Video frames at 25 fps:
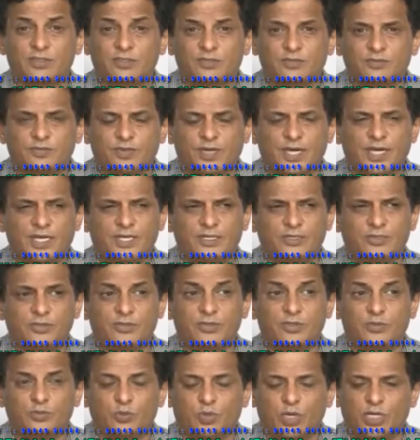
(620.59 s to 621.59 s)
to find
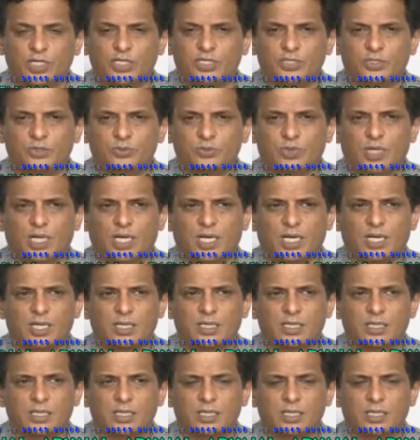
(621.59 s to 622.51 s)
out what you are,